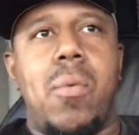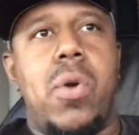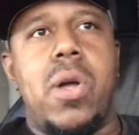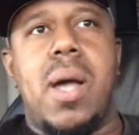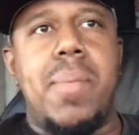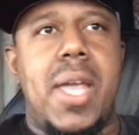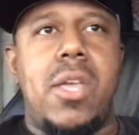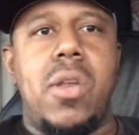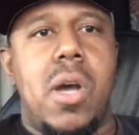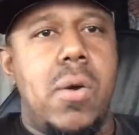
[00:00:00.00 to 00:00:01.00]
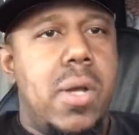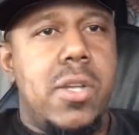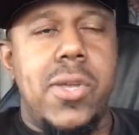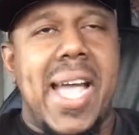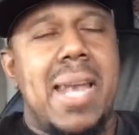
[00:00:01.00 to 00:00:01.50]
Well, I mean, you
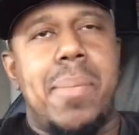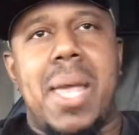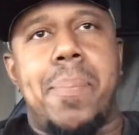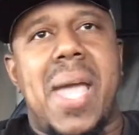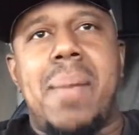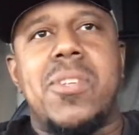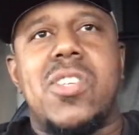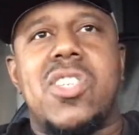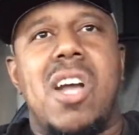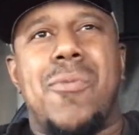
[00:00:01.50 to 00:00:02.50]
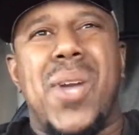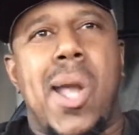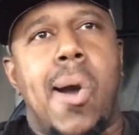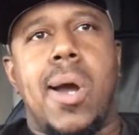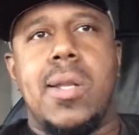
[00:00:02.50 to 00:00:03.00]
got to make payments and stuff
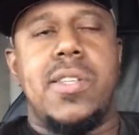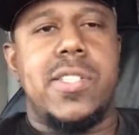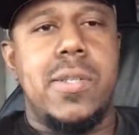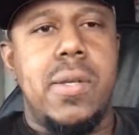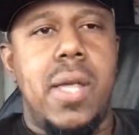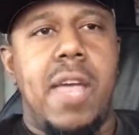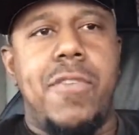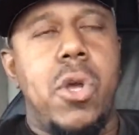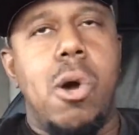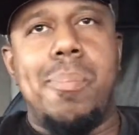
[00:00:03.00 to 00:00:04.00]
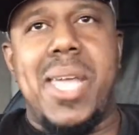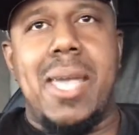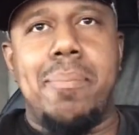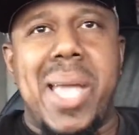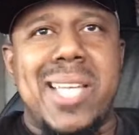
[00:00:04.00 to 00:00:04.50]
regardless. If you're going to be
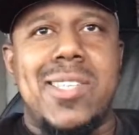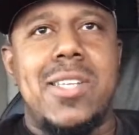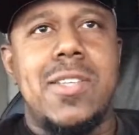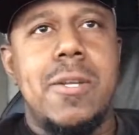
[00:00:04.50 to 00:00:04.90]
in business,